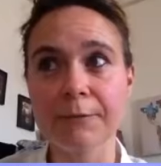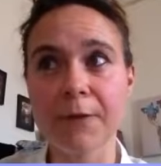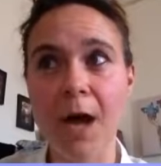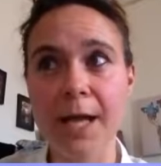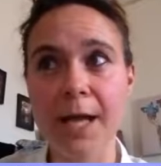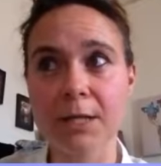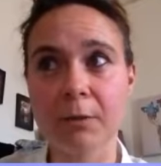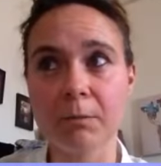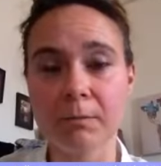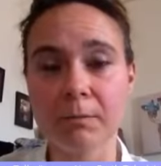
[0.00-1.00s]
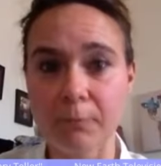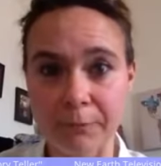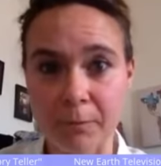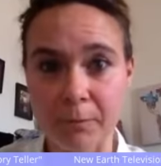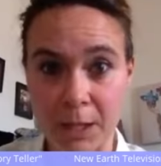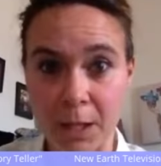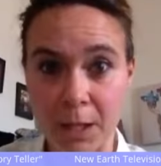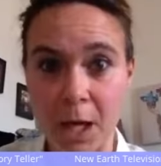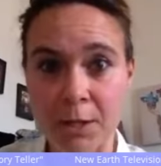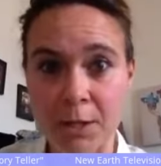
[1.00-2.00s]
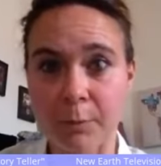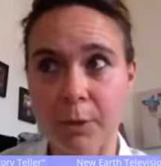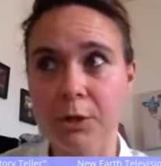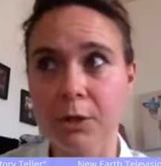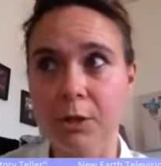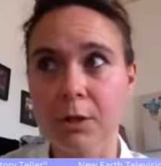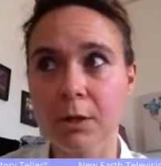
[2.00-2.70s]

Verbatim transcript: fires from, from the underbush.